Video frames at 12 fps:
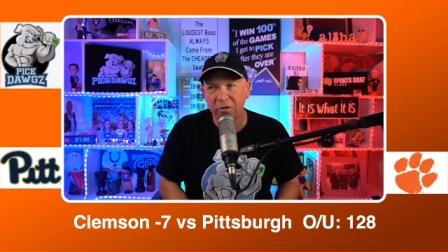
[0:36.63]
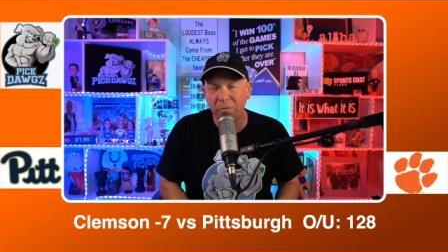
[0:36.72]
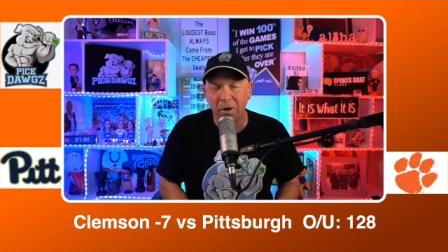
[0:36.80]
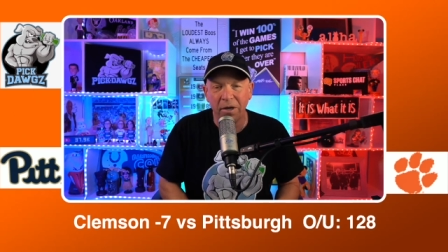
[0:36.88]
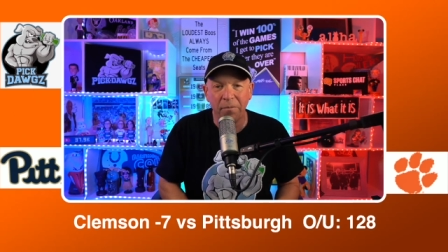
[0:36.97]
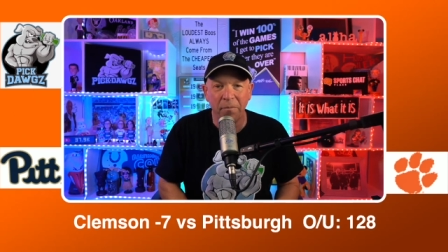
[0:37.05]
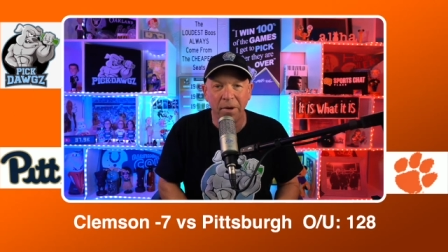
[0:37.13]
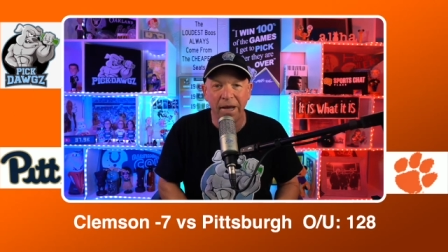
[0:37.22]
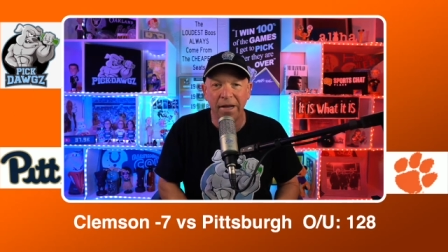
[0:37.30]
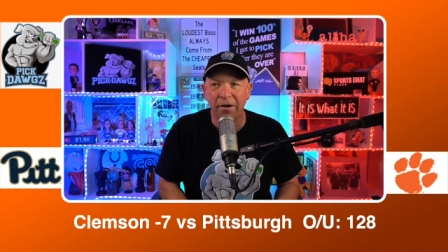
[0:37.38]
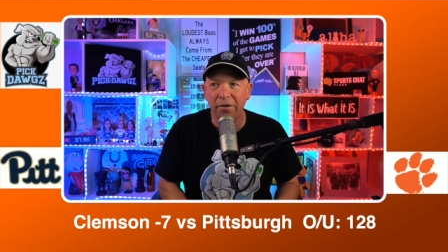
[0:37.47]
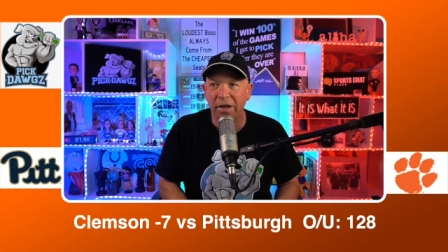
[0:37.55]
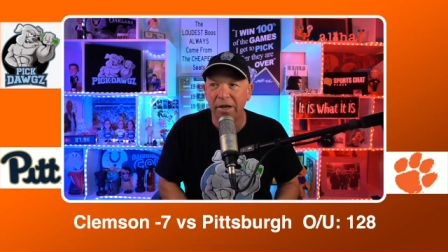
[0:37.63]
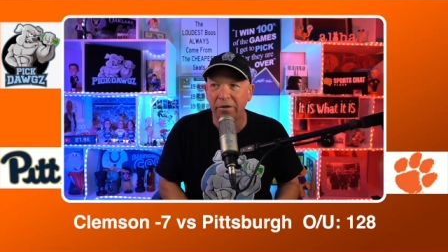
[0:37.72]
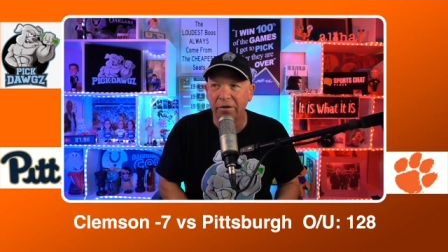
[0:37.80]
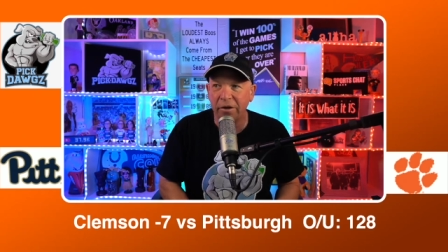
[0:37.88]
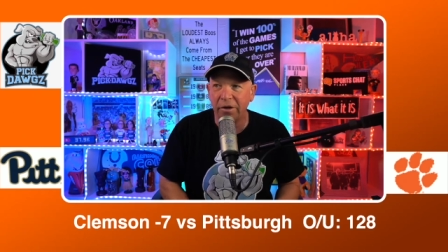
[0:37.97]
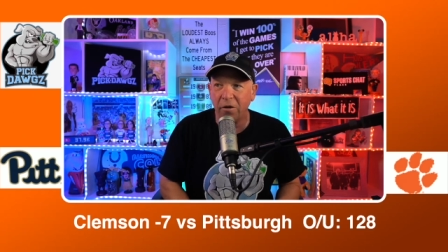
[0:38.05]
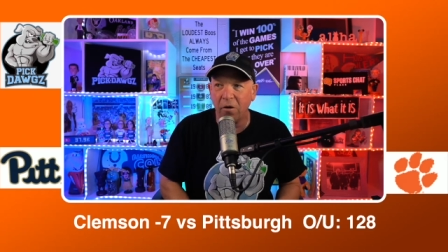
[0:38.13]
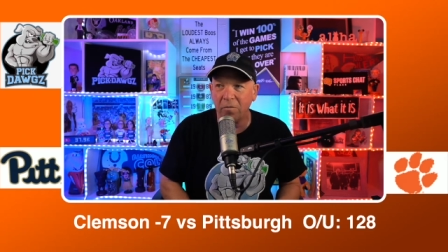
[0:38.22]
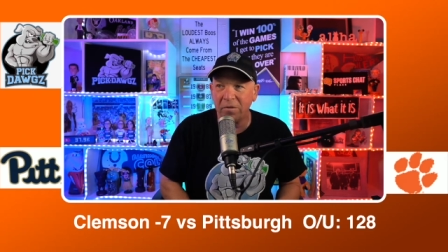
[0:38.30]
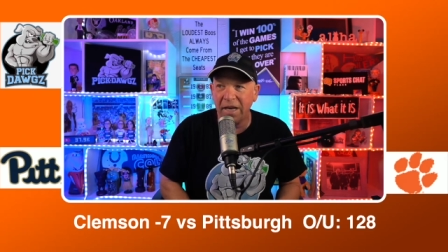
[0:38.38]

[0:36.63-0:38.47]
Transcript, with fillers: but, man, are they good at home.